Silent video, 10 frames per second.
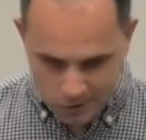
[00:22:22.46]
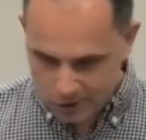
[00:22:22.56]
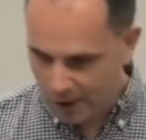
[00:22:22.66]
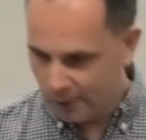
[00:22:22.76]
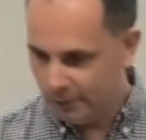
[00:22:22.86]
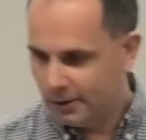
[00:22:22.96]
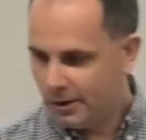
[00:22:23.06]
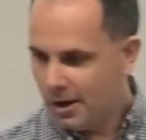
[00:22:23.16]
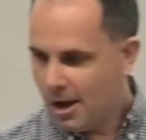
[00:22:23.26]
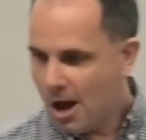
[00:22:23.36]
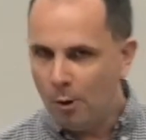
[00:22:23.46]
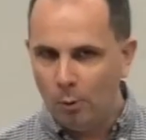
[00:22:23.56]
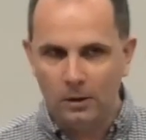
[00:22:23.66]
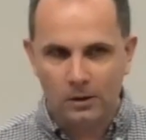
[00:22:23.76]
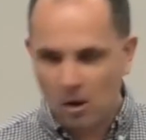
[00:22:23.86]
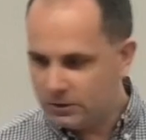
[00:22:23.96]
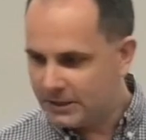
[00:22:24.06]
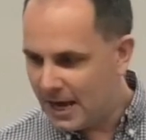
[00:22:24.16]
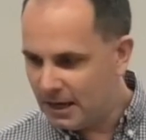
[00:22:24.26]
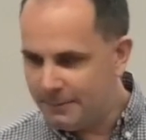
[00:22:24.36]
So, will God's
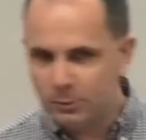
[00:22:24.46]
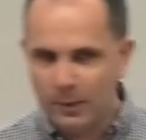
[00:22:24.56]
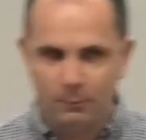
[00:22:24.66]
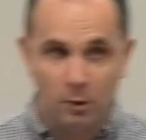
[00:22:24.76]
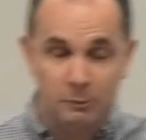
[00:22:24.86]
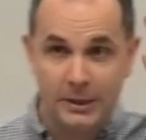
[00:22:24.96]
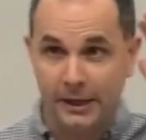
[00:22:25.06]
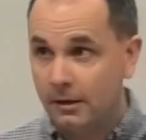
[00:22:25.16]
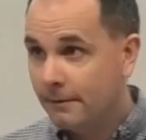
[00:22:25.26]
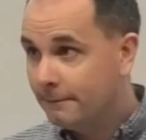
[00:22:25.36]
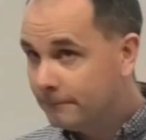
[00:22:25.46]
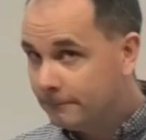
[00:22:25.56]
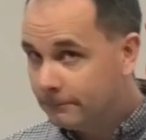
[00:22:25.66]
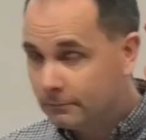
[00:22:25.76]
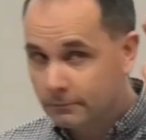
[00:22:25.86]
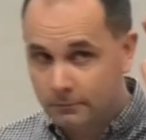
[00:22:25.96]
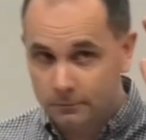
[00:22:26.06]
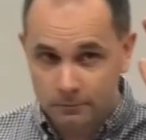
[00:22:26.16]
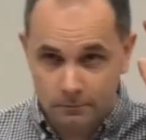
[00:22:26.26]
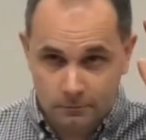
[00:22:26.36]
enemies win? What do we think?
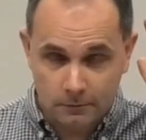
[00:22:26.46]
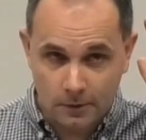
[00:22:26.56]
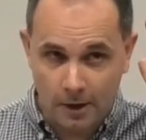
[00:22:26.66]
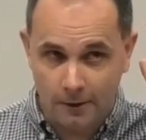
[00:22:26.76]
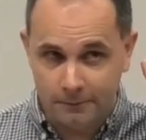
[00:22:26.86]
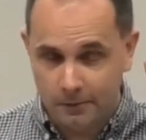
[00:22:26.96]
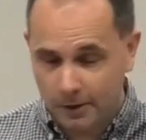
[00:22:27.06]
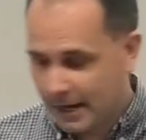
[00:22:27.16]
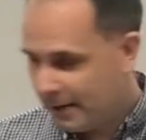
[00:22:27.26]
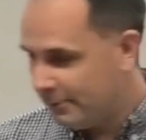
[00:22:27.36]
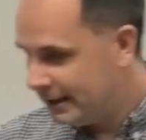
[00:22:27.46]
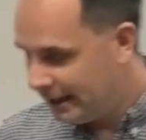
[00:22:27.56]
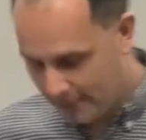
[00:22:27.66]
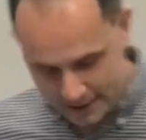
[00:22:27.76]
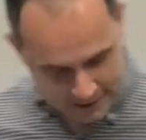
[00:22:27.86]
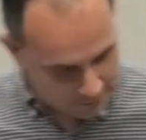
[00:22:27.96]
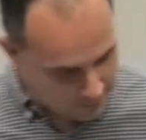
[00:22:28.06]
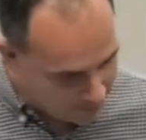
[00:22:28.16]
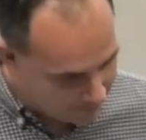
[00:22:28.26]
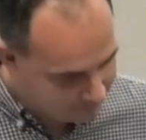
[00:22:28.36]
No? Okay, we're nearly awake still.
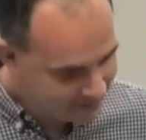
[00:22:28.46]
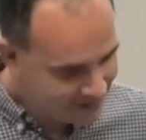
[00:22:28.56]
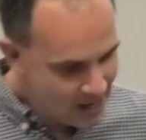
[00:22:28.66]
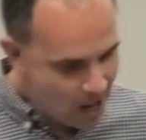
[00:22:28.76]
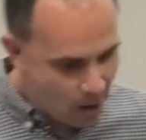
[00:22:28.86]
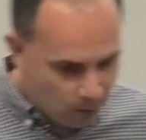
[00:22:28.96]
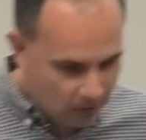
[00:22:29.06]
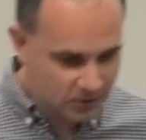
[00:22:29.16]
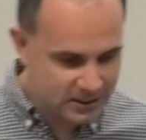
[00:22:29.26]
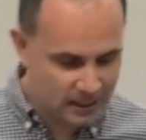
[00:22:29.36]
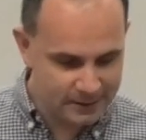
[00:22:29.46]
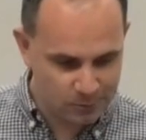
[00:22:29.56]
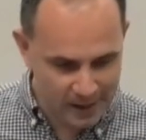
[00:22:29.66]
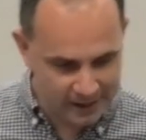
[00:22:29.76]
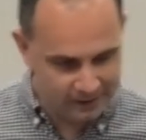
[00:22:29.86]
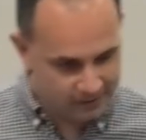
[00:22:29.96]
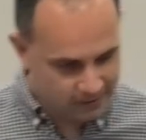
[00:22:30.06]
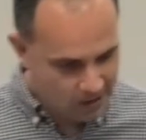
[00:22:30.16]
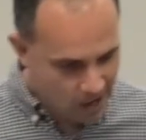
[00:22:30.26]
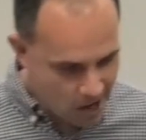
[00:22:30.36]
Well done. Will God's enemies win?
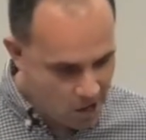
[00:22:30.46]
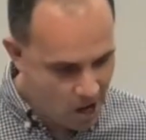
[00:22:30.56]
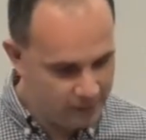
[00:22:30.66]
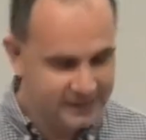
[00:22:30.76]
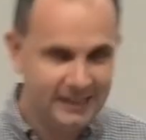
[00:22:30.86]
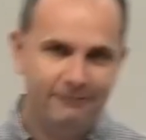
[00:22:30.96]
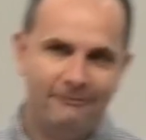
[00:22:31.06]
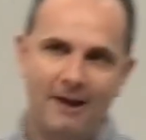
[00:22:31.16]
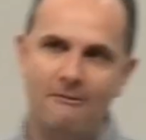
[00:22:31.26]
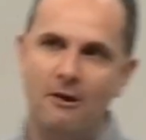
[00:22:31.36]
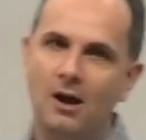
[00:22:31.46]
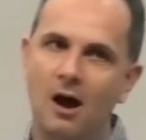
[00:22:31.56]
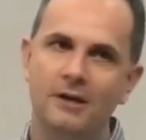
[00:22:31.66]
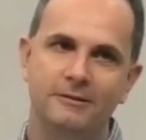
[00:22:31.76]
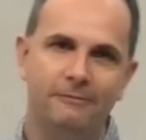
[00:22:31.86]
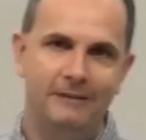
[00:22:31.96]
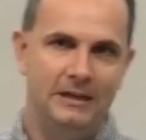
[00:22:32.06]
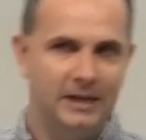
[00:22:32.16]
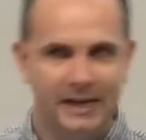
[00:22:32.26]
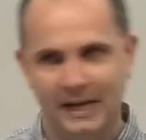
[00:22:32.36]
No. You see, Pharaoh can't
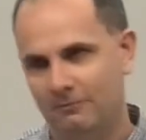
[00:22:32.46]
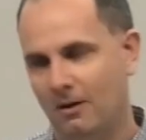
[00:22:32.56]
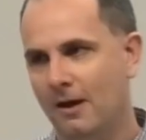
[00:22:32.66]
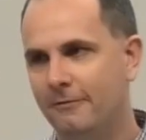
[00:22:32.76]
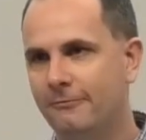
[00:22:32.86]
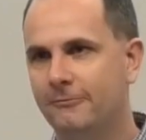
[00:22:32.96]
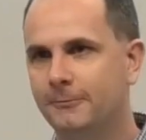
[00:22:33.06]
defeat the king of life.